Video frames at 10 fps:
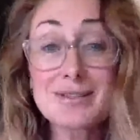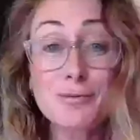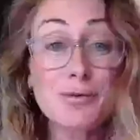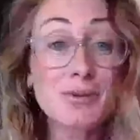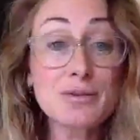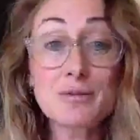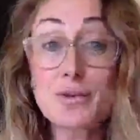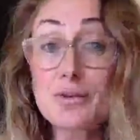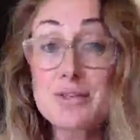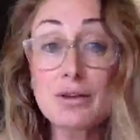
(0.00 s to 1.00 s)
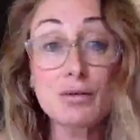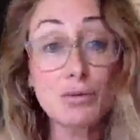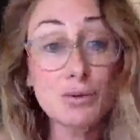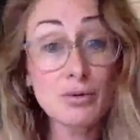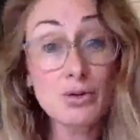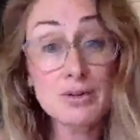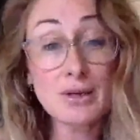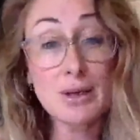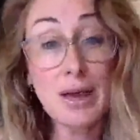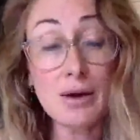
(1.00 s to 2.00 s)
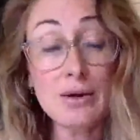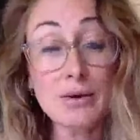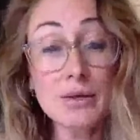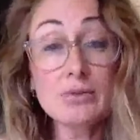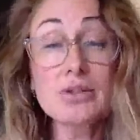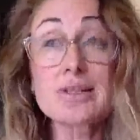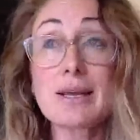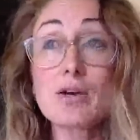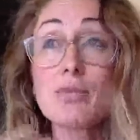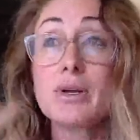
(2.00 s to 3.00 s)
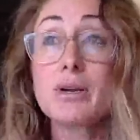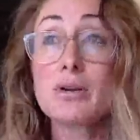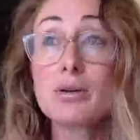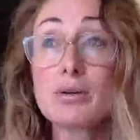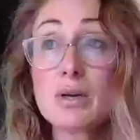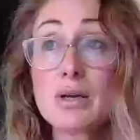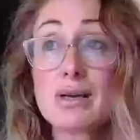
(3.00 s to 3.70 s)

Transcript: through the diffuser, through using a carrier oil, just helping you,